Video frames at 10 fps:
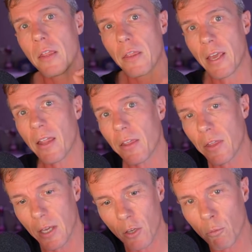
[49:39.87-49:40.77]
The other
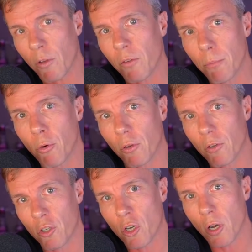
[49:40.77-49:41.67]
thing is, what's important
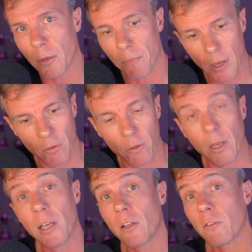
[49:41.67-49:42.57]
to John is that
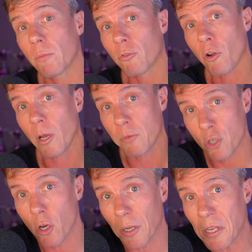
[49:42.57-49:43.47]
he can subscribe
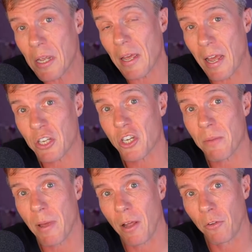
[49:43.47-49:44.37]

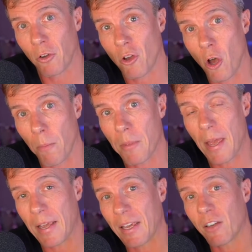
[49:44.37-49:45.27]
john@gmail.com
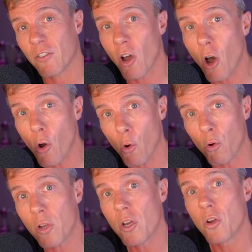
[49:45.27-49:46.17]
and get
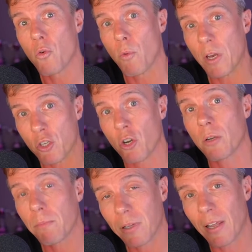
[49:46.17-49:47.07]
told when
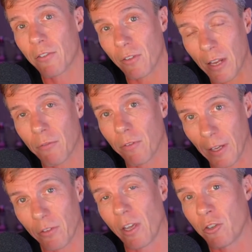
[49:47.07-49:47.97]

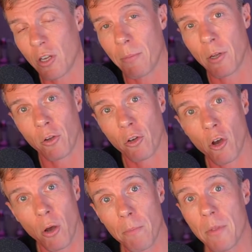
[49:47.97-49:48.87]

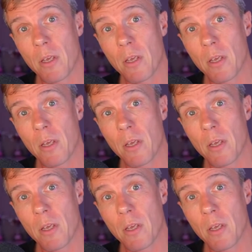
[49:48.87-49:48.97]
john+netflix@gmail.com